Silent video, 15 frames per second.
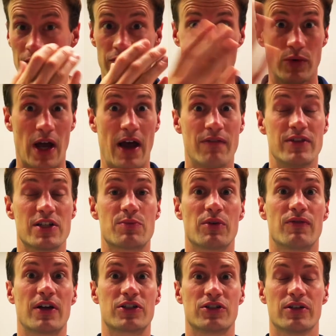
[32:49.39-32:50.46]
if you have this
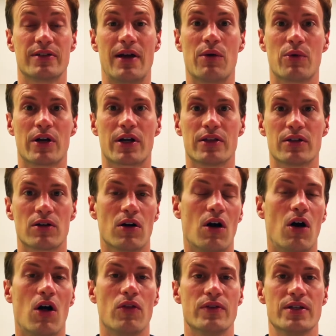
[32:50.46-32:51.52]
professional network and there are
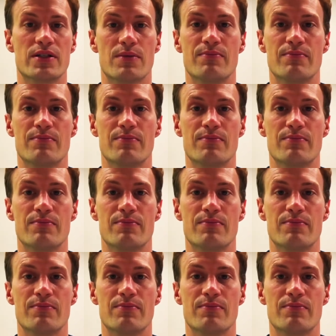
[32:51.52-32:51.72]
all these